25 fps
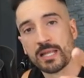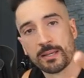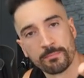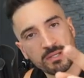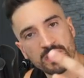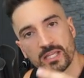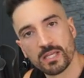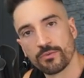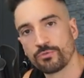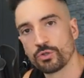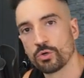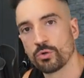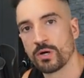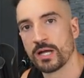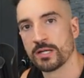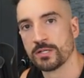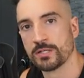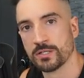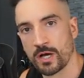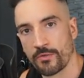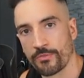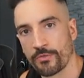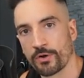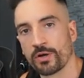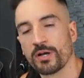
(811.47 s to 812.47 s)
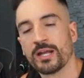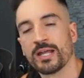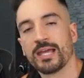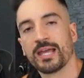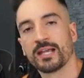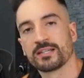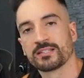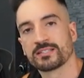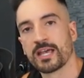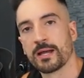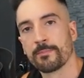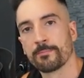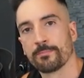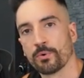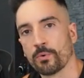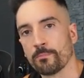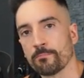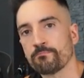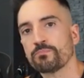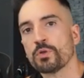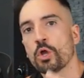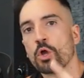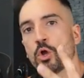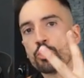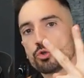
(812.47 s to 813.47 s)
Let me give you another example.
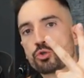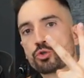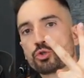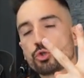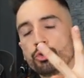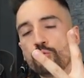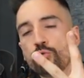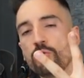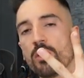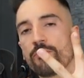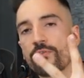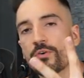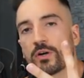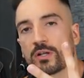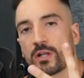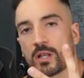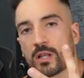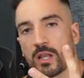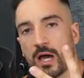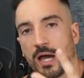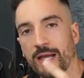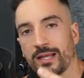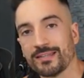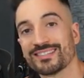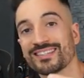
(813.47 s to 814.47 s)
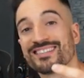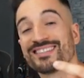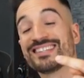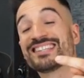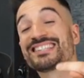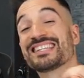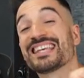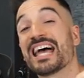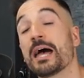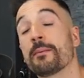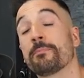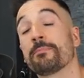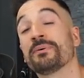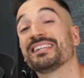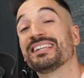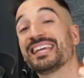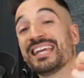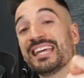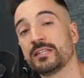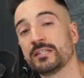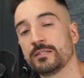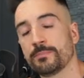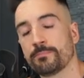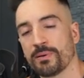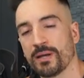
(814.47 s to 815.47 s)
Two of our clients, and this happened
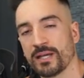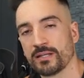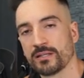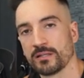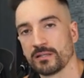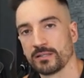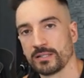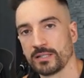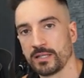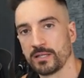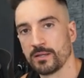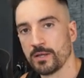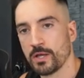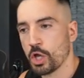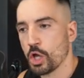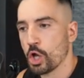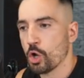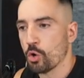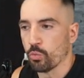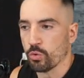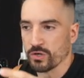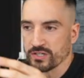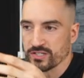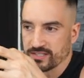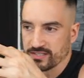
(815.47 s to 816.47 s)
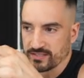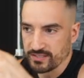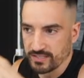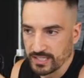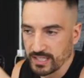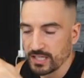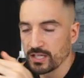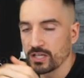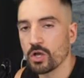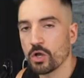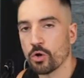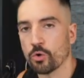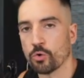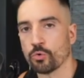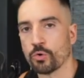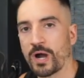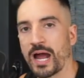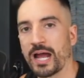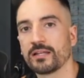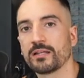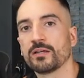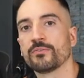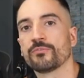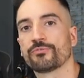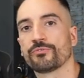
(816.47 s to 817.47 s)
independently, were sitting
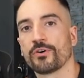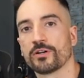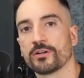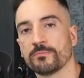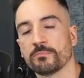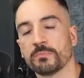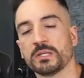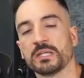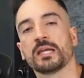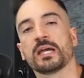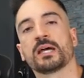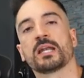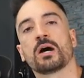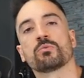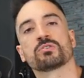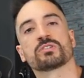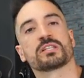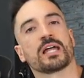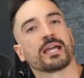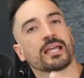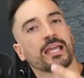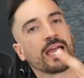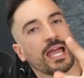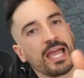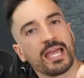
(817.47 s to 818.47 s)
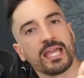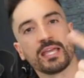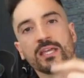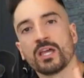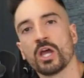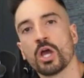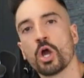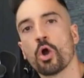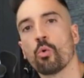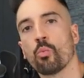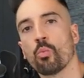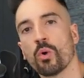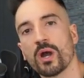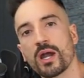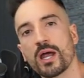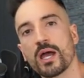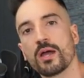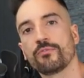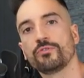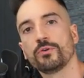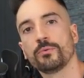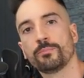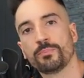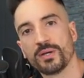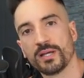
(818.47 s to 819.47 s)
right in front of me. And I was like, hey, where
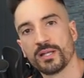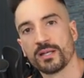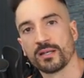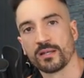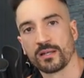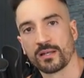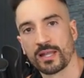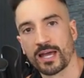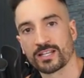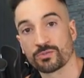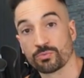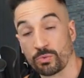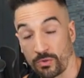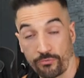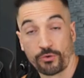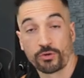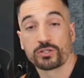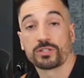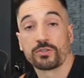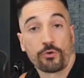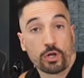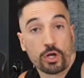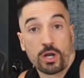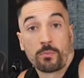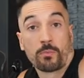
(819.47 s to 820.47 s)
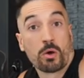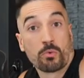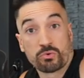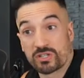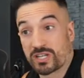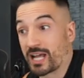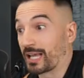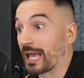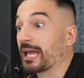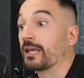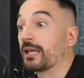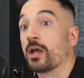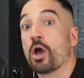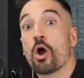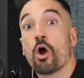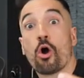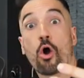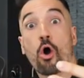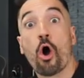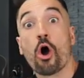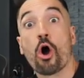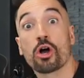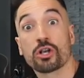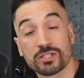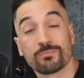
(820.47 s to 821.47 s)
have you been last week? First of all, I'm always like, hey,
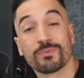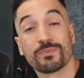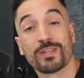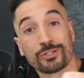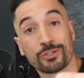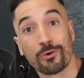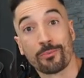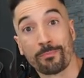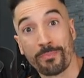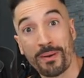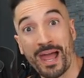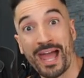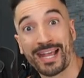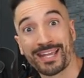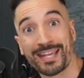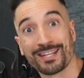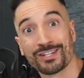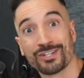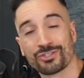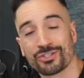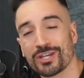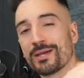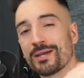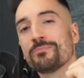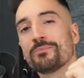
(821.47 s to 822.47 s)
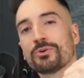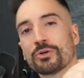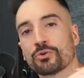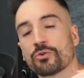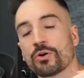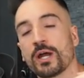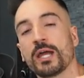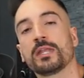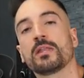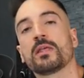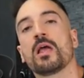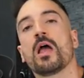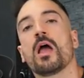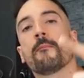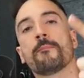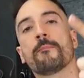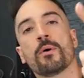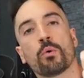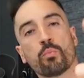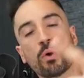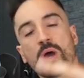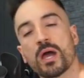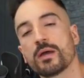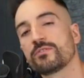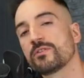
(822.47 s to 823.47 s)
awesome that you're back in the gym. Great.
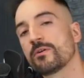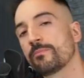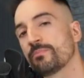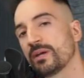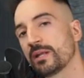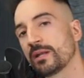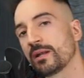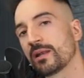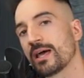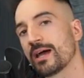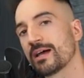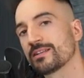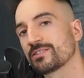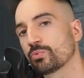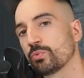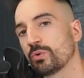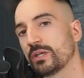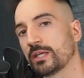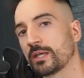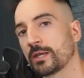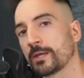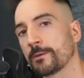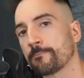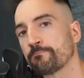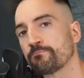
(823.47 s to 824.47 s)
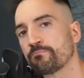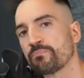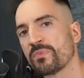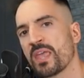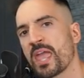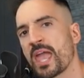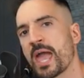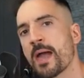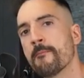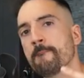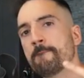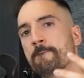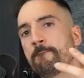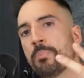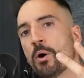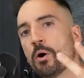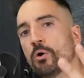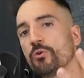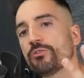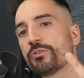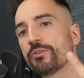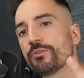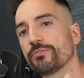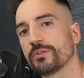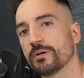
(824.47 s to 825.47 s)
But where have you been last week? And
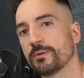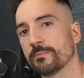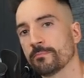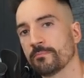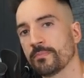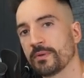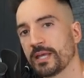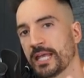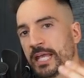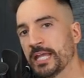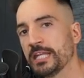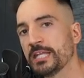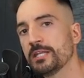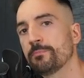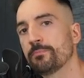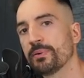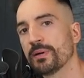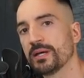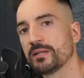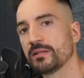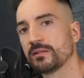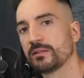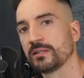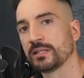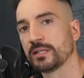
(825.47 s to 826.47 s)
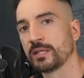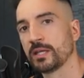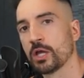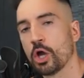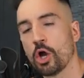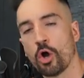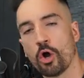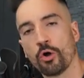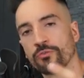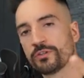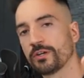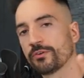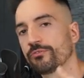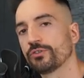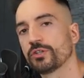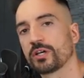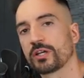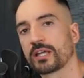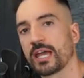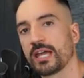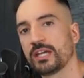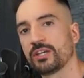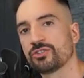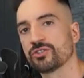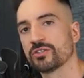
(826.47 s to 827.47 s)
both of them independently on different
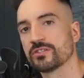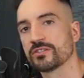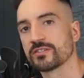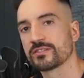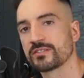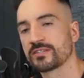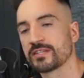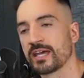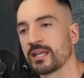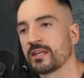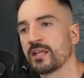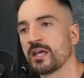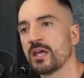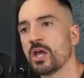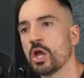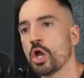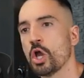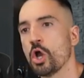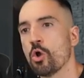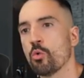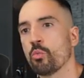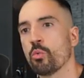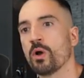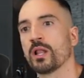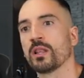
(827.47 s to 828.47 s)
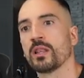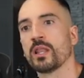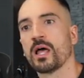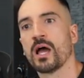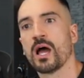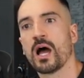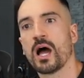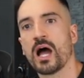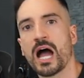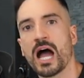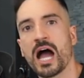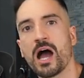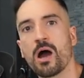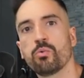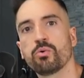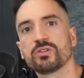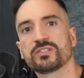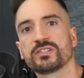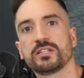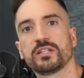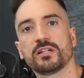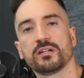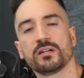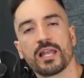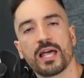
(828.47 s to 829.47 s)
occasions said, well, I
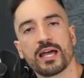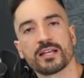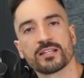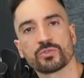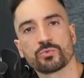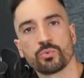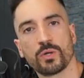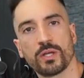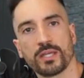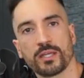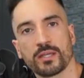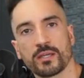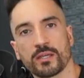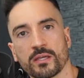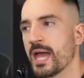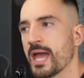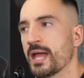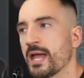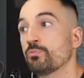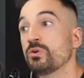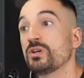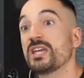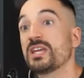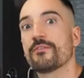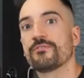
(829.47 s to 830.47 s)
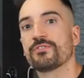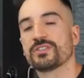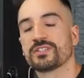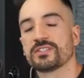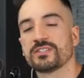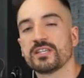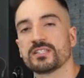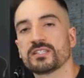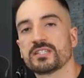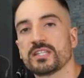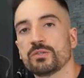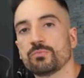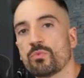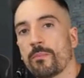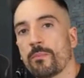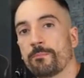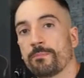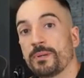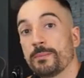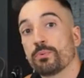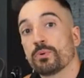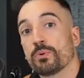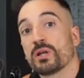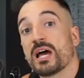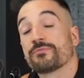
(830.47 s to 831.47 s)
was here last week. And we have a system where
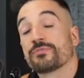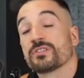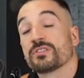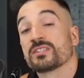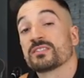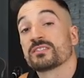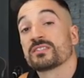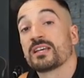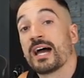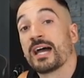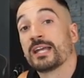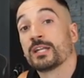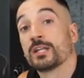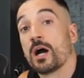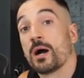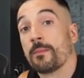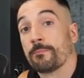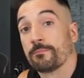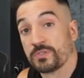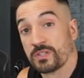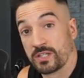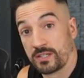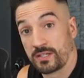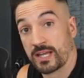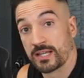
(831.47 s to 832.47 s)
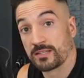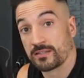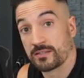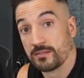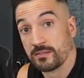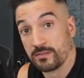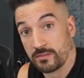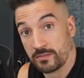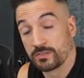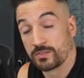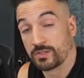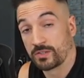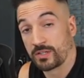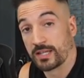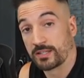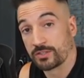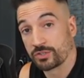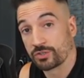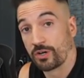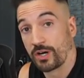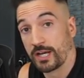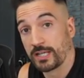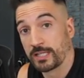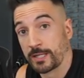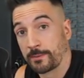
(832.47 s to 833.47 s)
people have to sign up to get
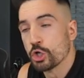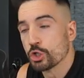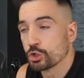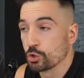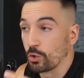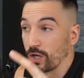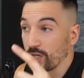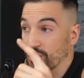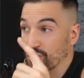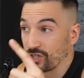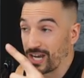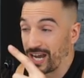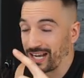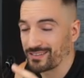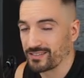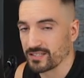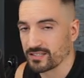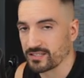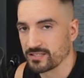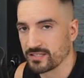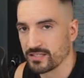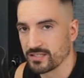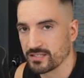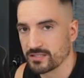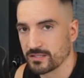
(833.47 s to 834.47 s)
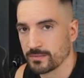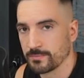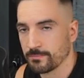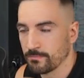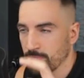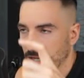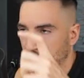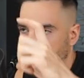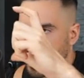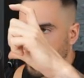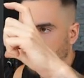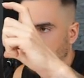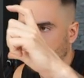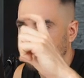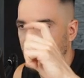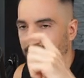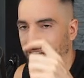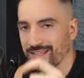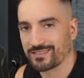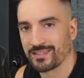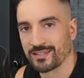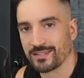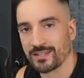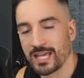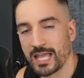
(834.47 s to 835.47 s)
training. So I checked the system, I
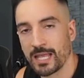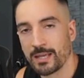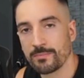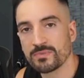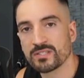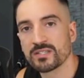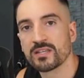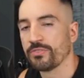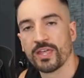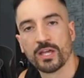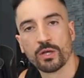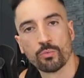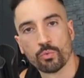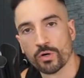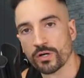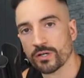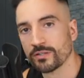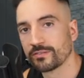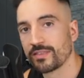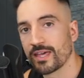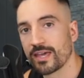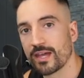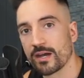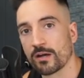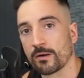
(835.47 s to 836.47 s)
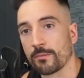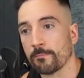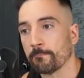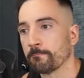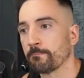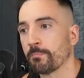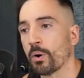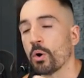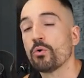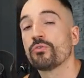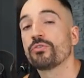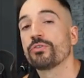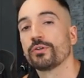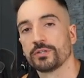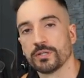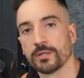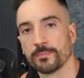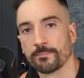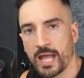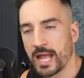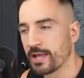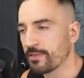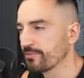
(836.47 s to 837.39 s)
checked the names, they weren't there, both of them.